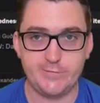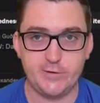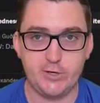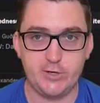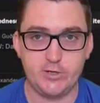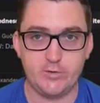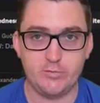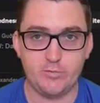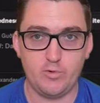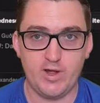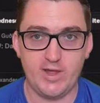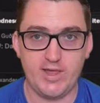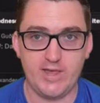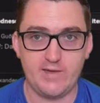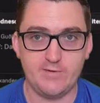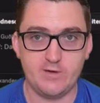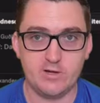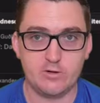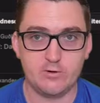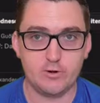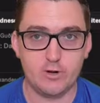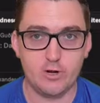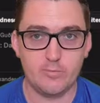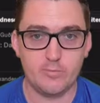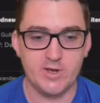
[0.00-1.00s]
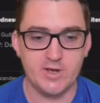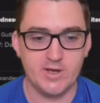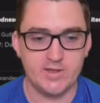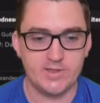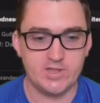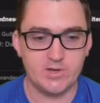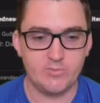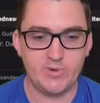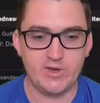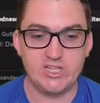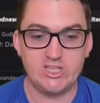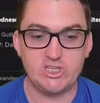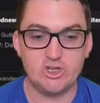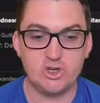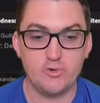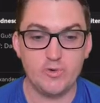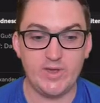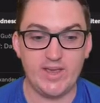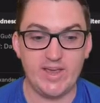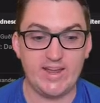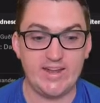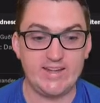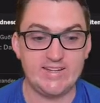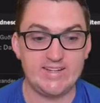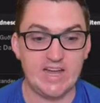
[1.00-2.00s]
third in whatever group that we
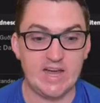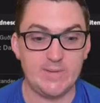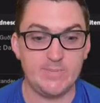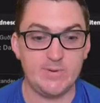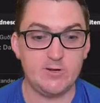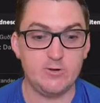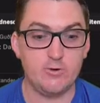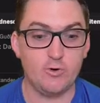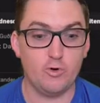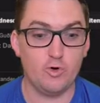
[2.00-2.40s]
do end up in,